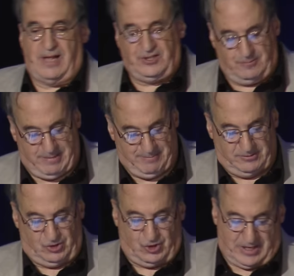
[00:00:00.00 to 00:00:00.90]
Lots of
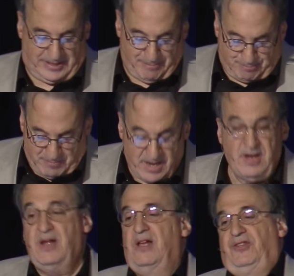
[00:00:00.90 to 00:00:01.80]
people are shot.
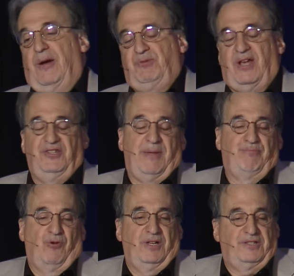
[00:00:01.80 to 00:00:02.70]
The upshot is they
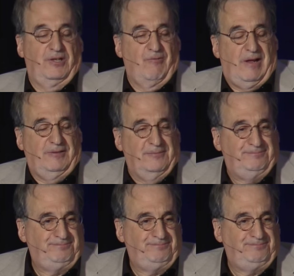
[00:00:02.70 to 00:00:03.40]
burn it to the ground.